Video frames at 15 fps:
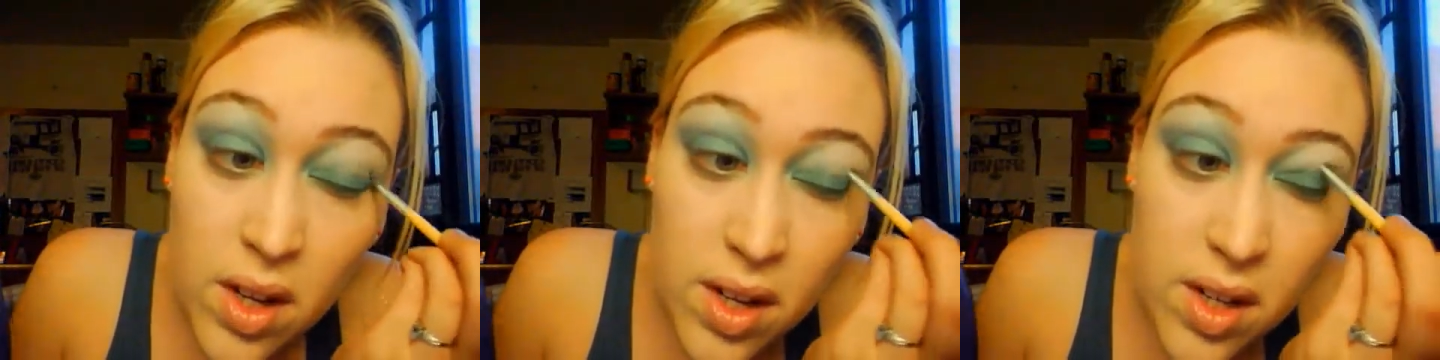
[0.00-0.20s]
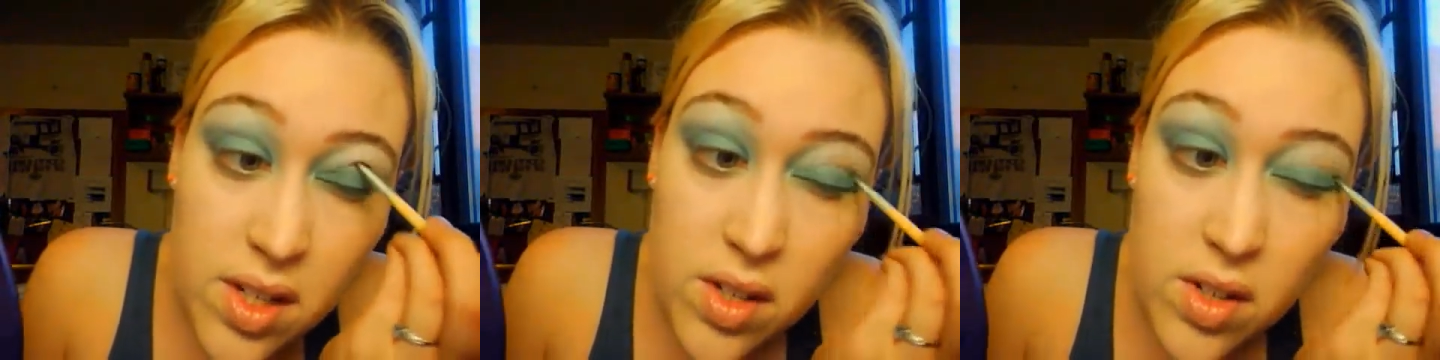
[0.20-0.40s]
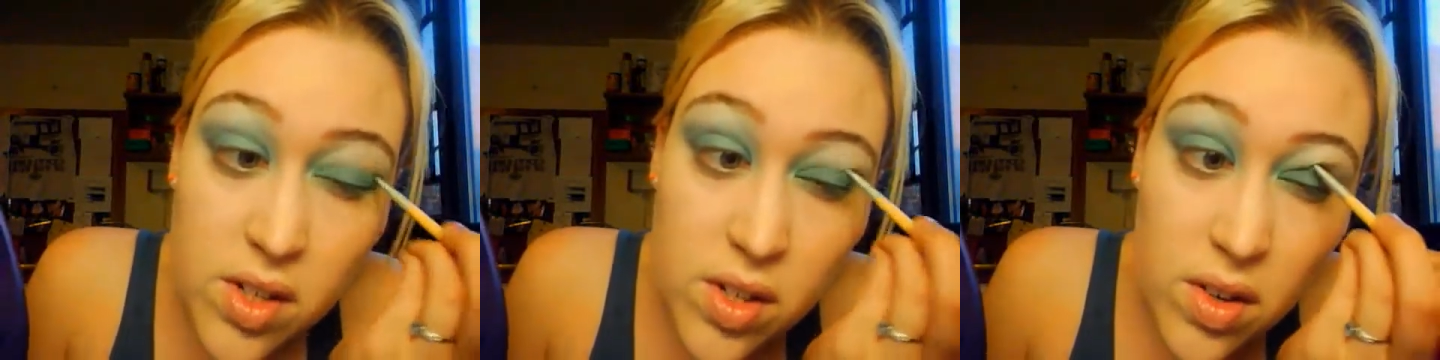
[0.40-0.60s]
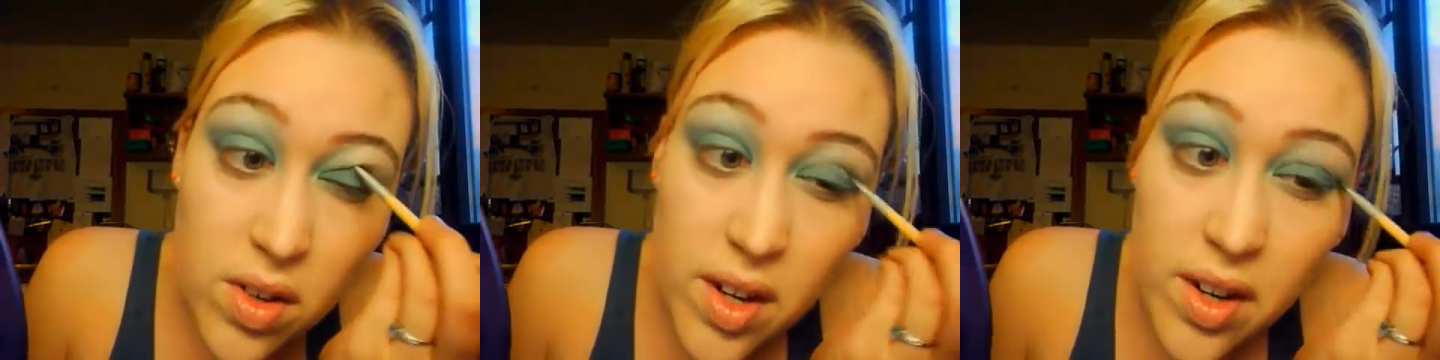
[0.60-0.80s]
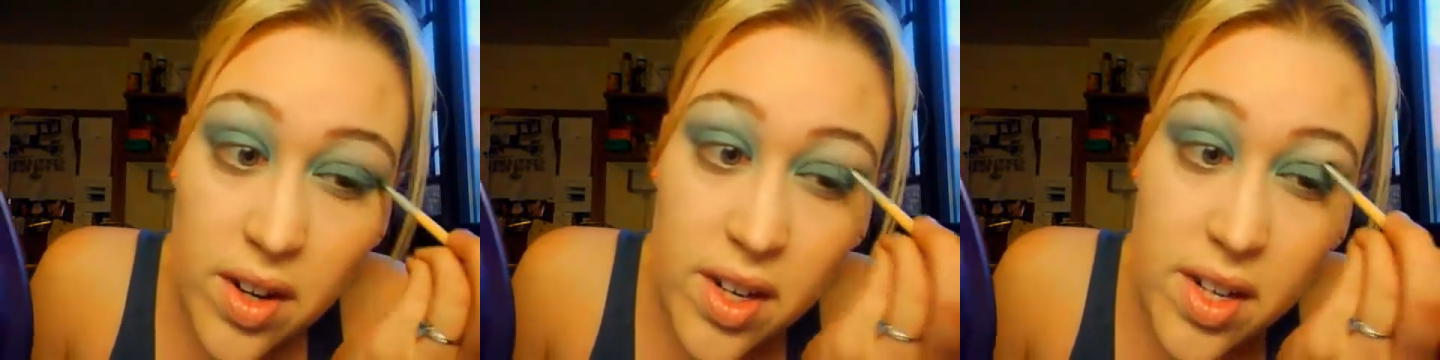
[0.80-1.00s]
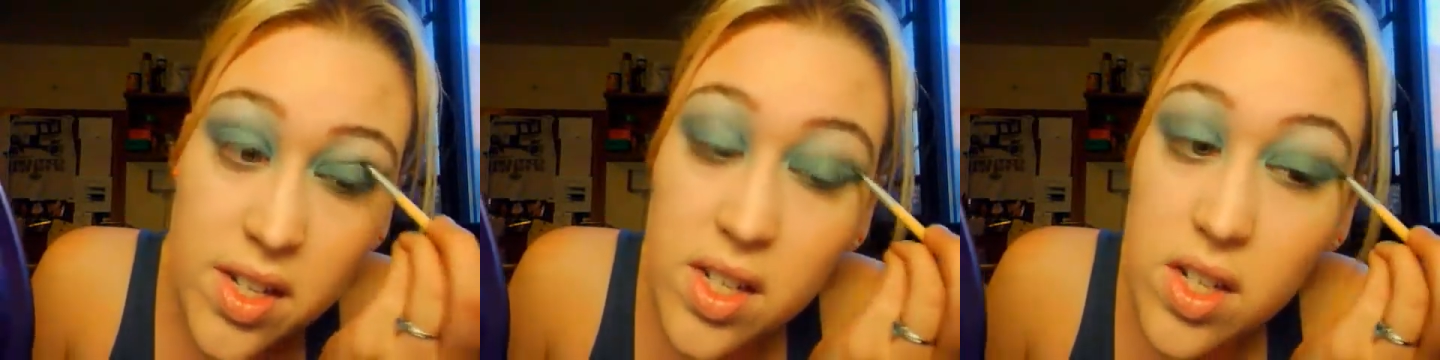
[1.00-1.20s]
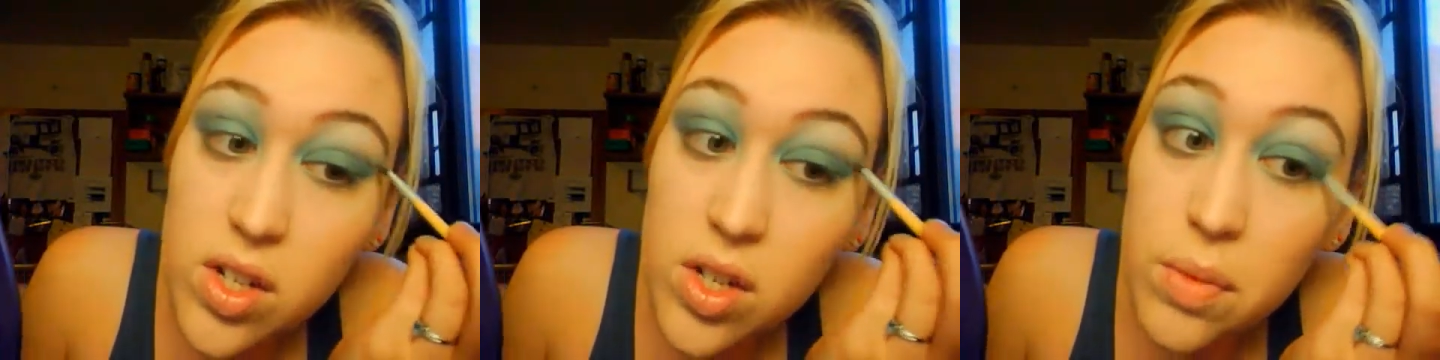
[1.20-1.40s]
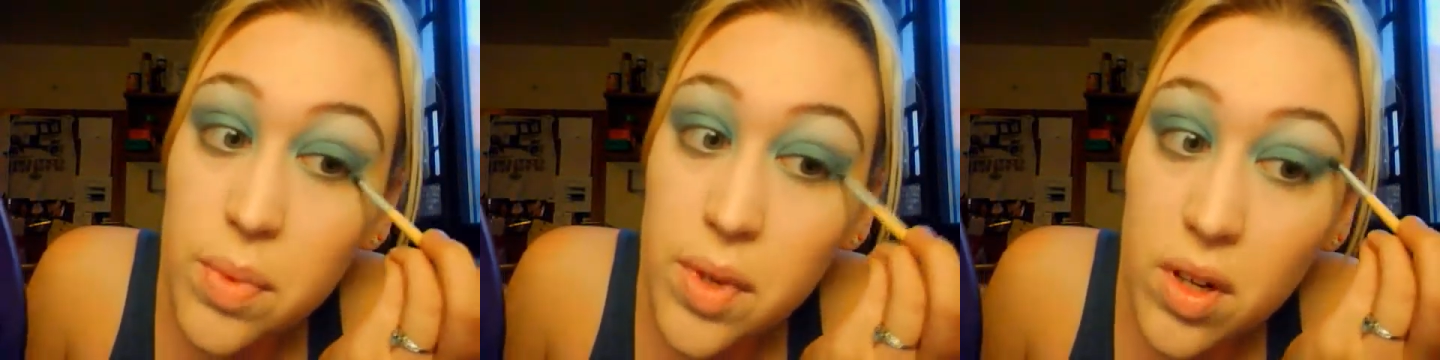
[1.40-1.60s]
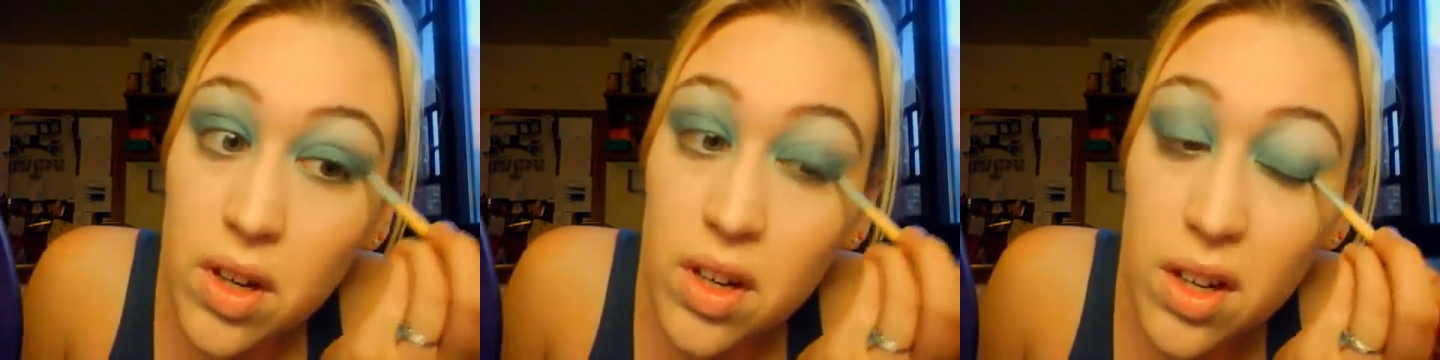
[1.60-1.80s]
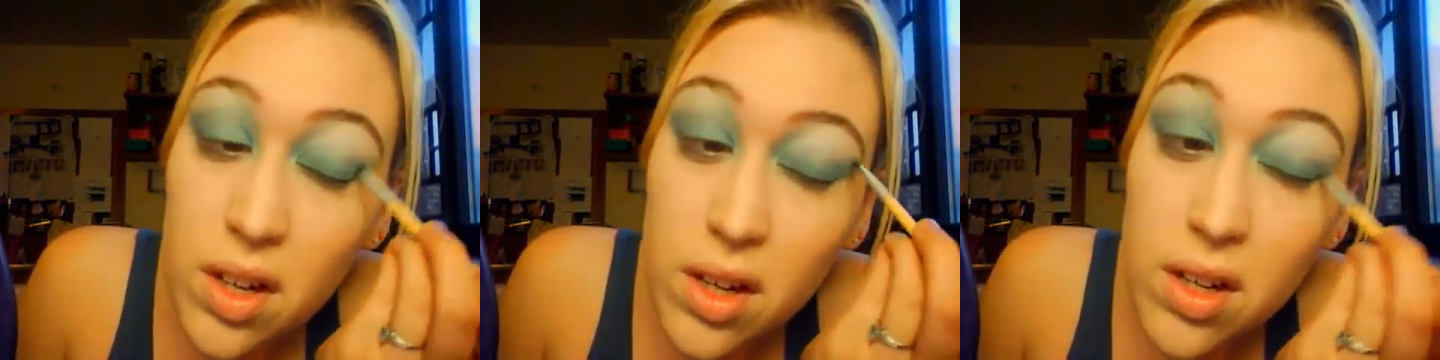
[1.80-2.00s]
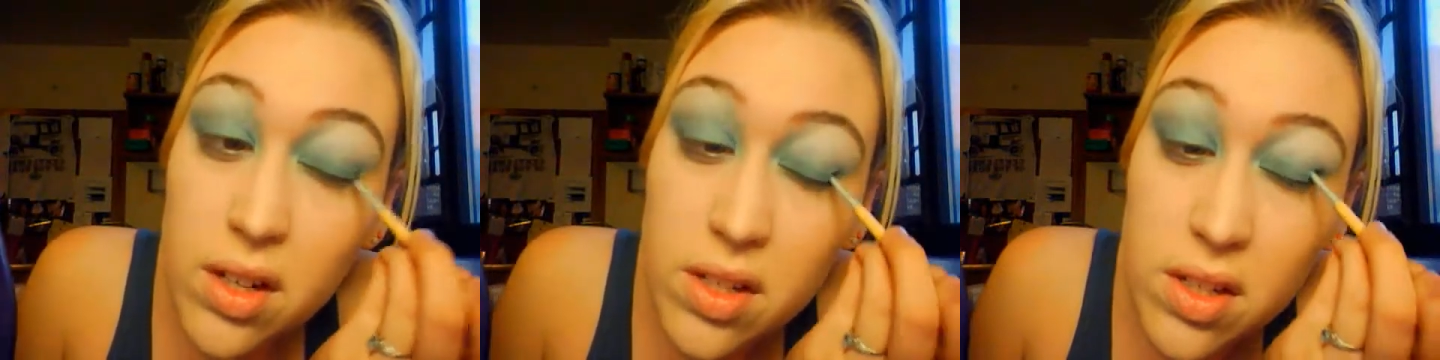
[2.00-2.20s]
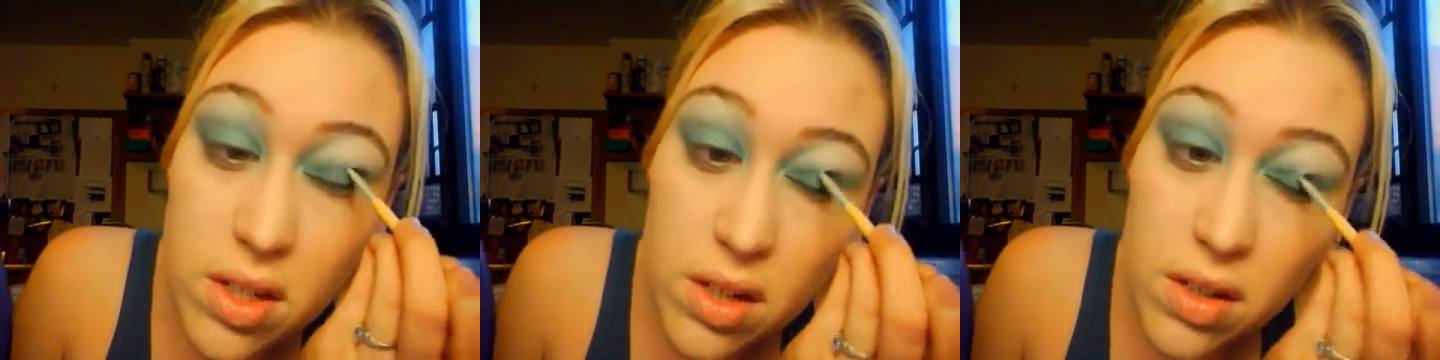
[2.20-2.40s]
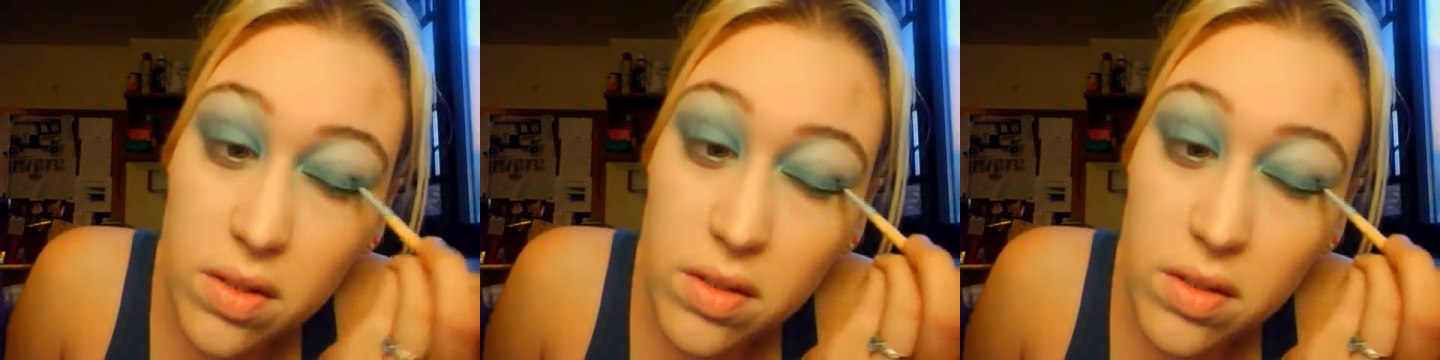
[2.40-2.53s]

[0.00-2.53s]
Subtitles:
Because there are certain areas that should be darker, so